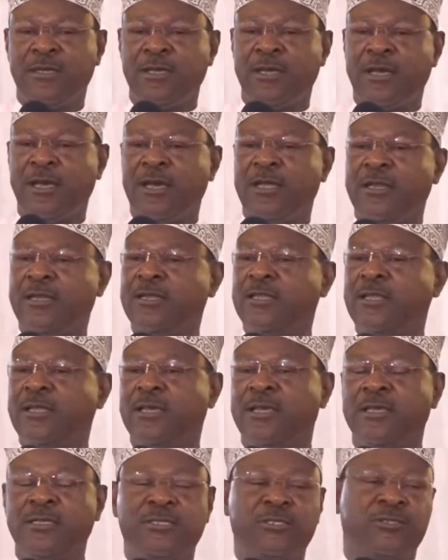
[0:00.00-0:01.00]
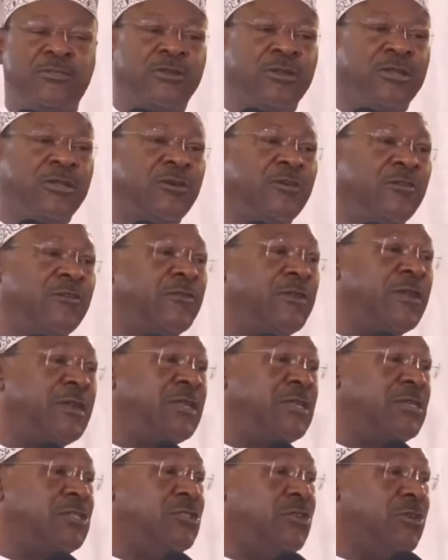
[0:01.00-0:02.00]
and the history of
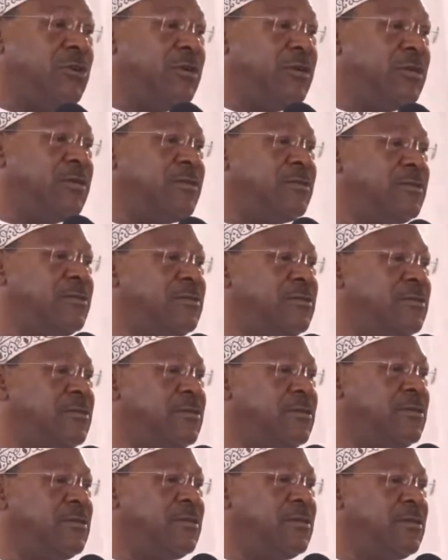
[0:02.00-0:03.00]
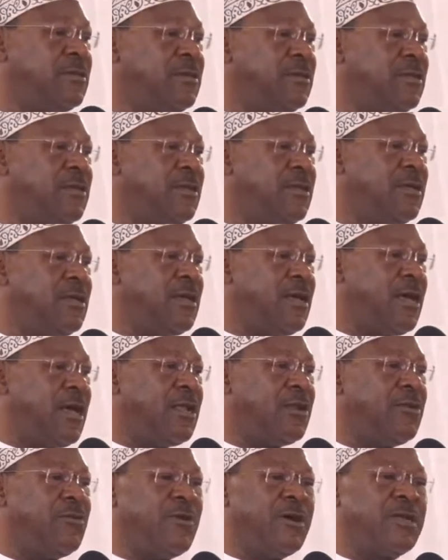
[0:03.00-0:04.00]
religion
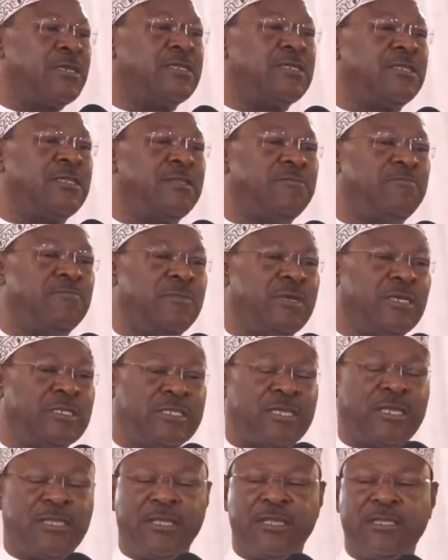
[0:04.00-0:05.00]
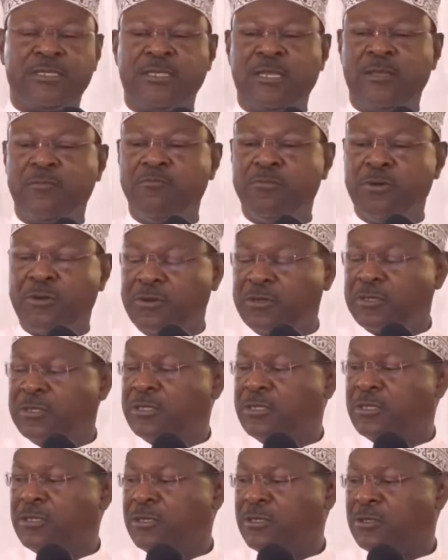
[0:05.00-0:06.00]
and what messages they
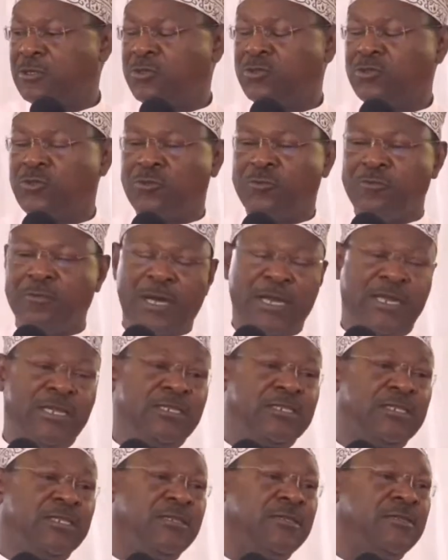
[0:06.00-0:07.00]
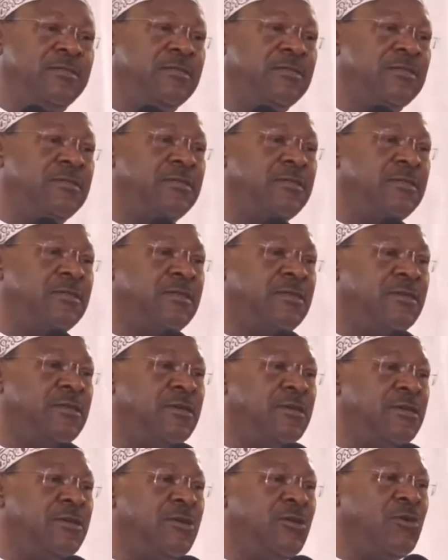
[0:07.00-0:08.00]
brought to humanity,
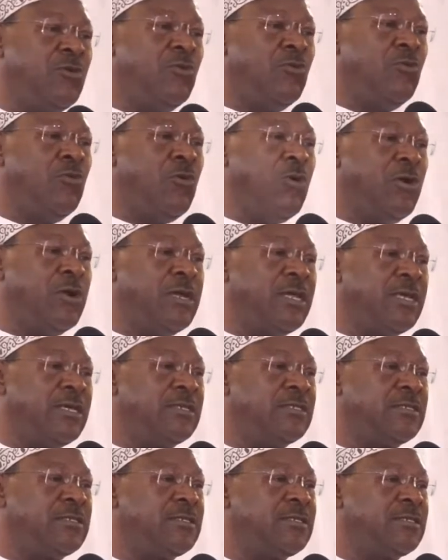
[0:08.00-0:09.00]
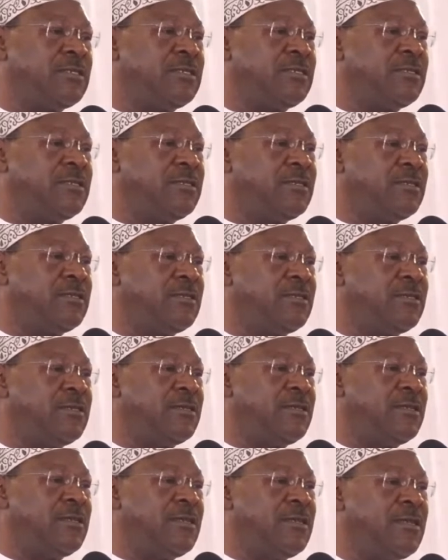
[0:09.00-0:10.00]
warnings,
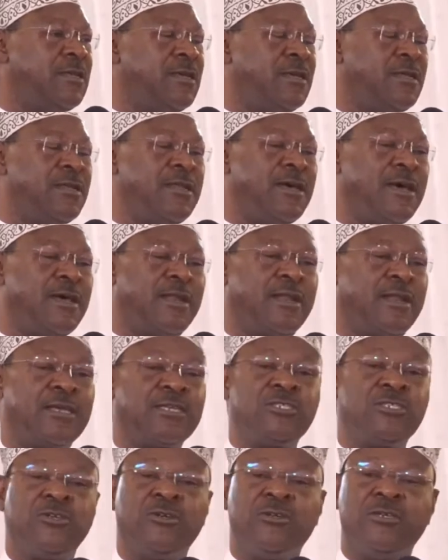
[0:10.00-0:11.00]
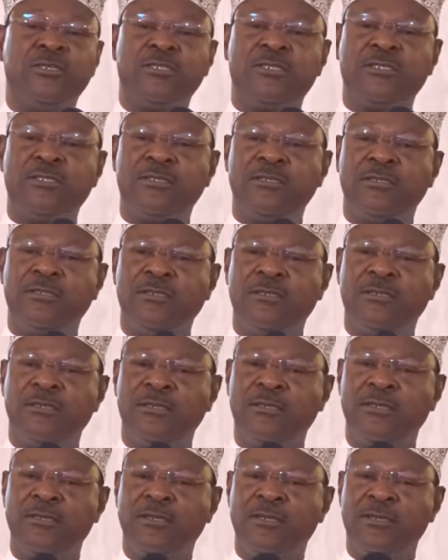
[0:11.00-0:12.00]
directions.
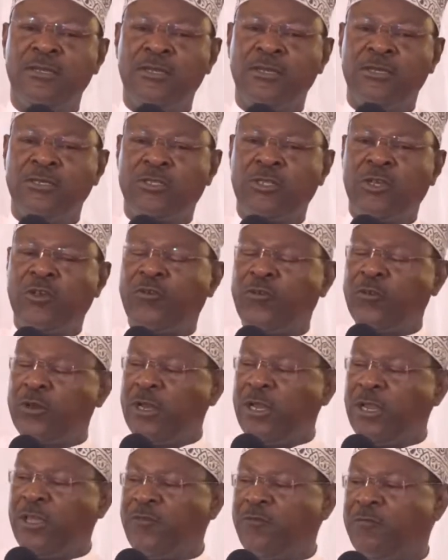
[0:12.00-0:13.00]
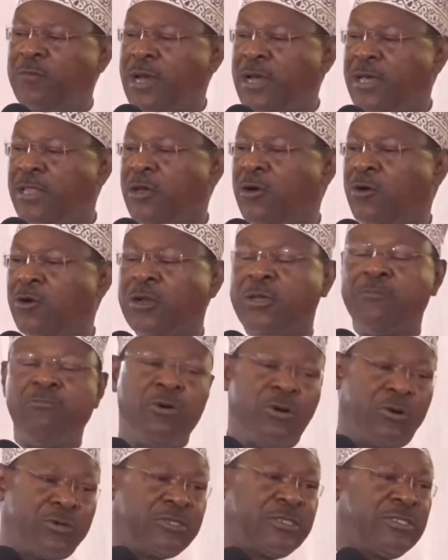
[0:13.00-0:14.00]
So if we live by the holy
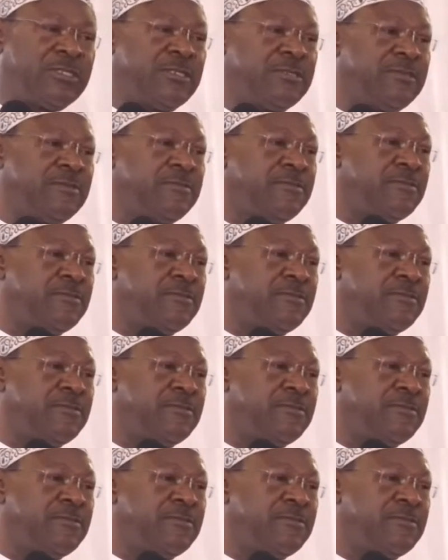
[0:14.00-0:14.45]
books,